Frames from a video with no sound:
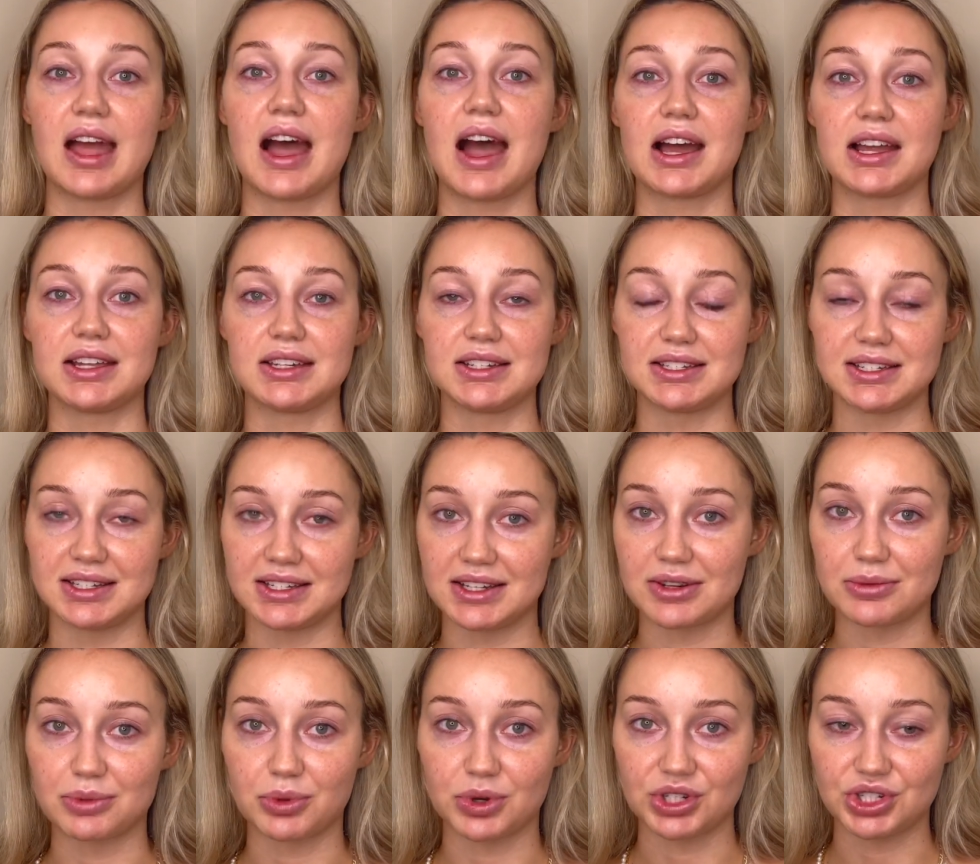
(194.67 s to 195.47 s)
I did
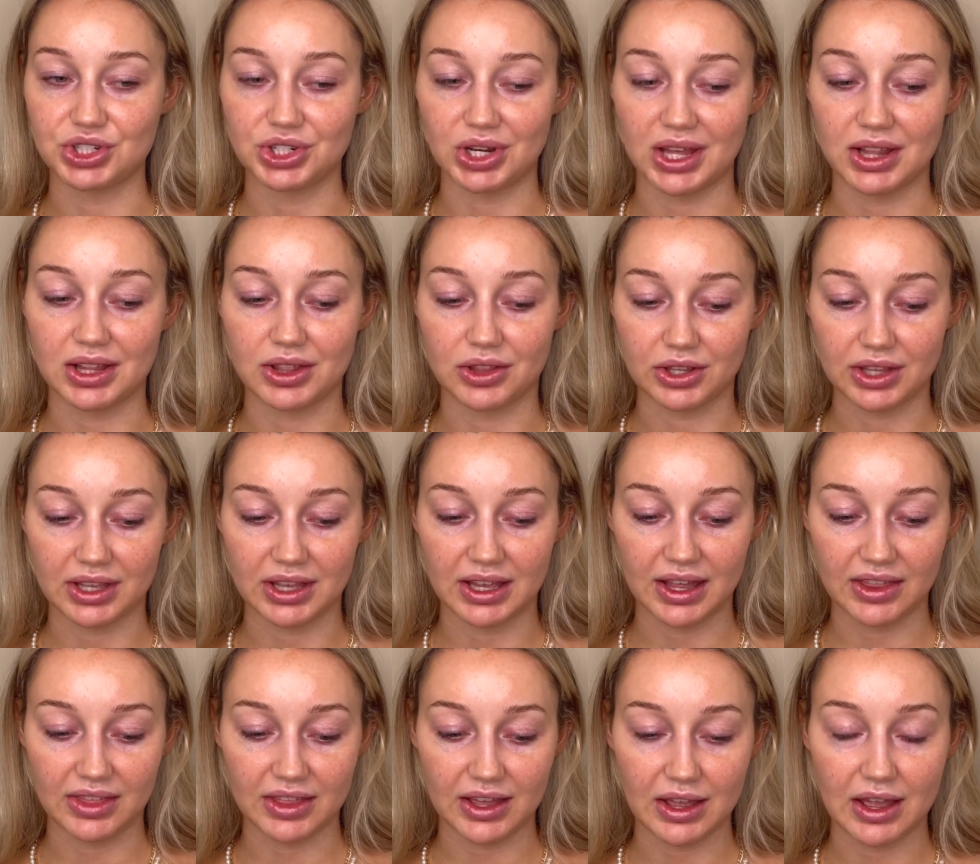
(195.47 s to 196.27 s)
appreciate looking
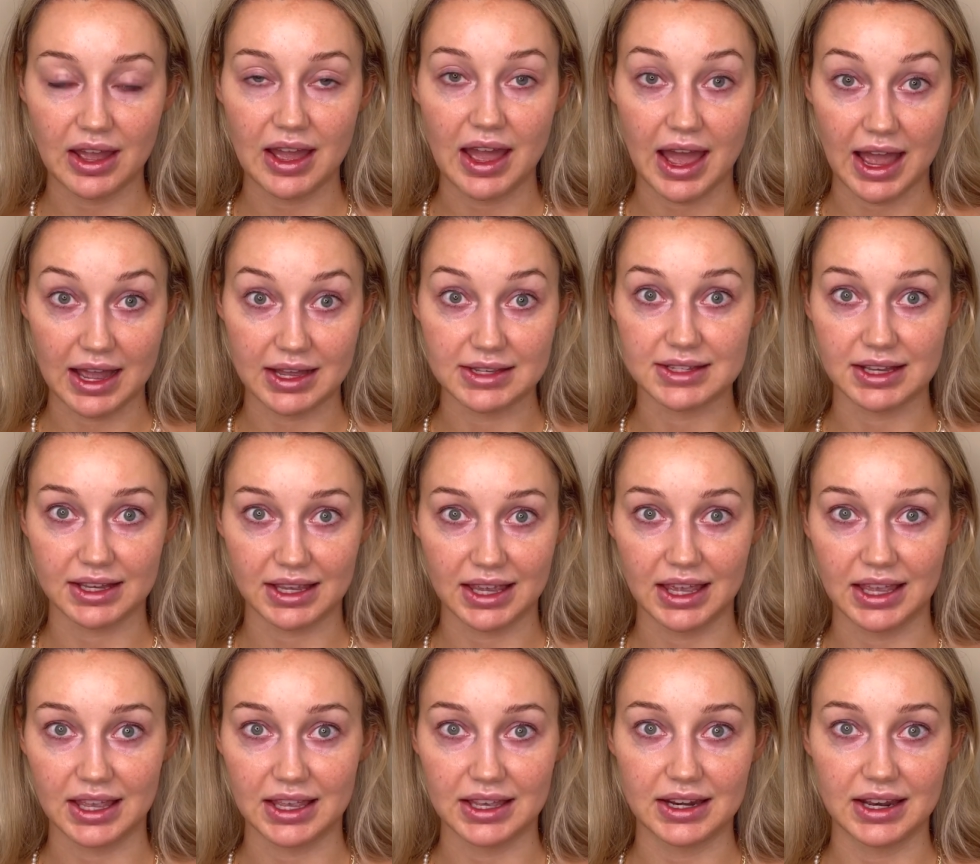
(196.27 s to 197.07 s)
at that as a
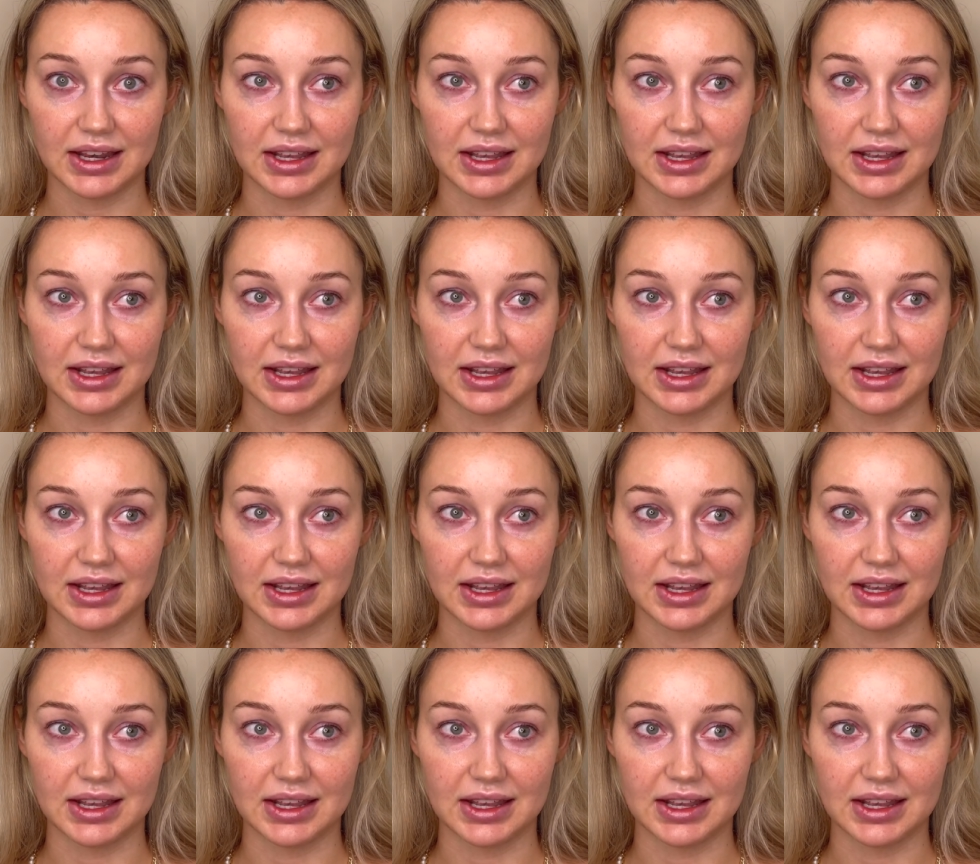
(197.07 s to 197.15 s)
kid.